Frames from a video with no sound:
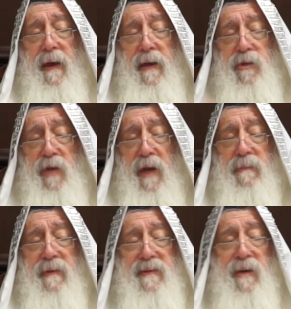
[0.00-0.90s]

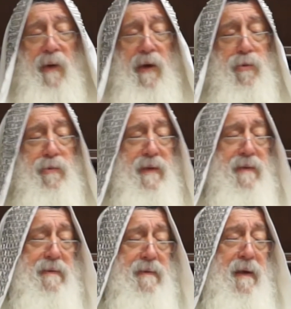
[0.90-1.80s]
Hashem, he say, why do
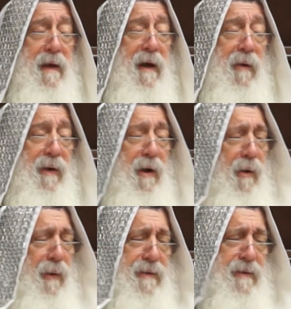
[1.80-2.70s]
this? We
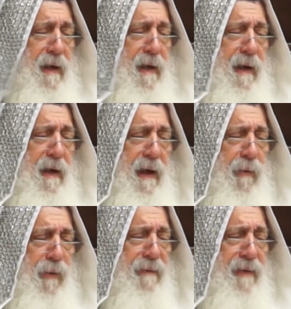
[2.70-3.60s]
always
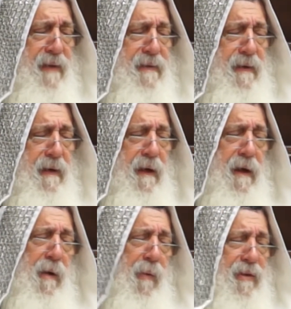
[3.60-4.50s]
we have answer.
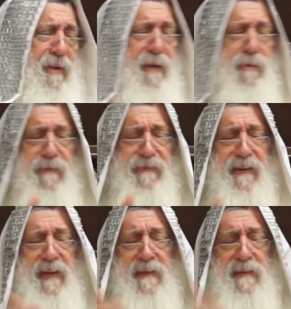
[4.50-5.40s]
We try to
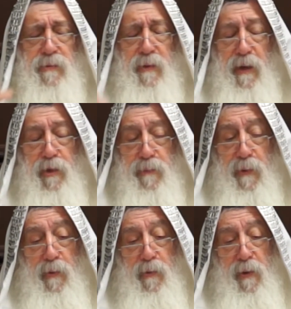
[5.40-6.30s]
find answer to
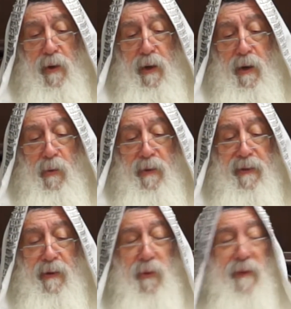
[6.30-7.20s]
Akash
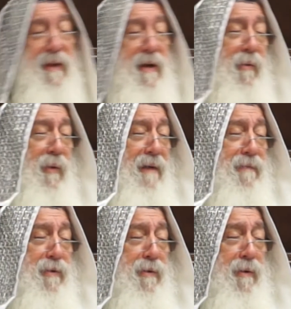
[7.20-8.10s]
One thing we have
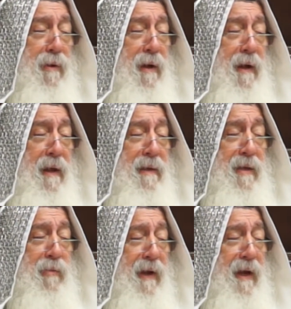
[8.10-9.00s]
to know
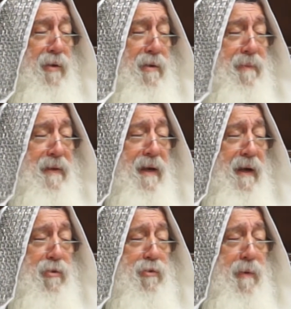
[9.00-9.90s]
that we cannot beat
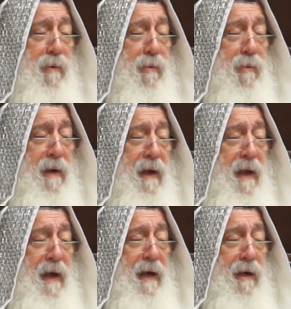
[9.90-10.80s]
Akash Baruch
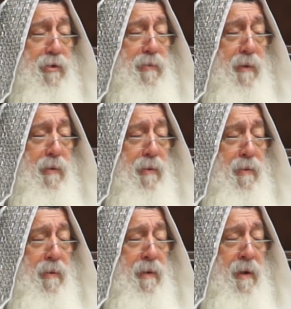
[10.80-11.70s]

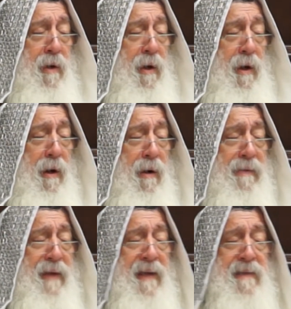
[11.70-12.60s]
Akash all
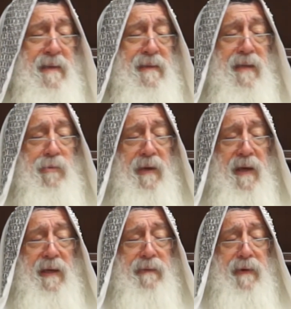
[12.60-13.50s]
the answers that we
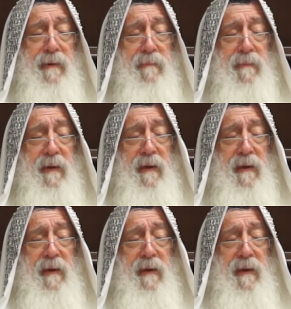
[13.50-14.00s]
can give him,